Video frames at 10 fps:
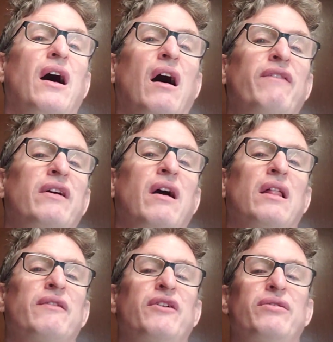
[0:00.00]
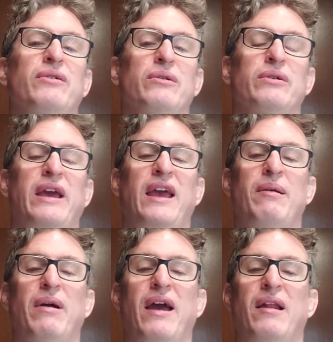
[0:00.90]
of the Call of Cthulhu
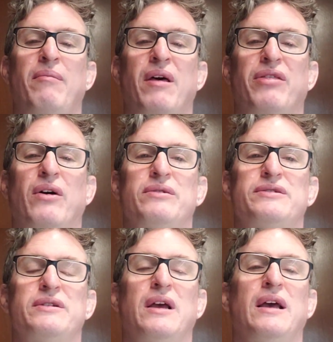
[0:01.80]
game and mythos.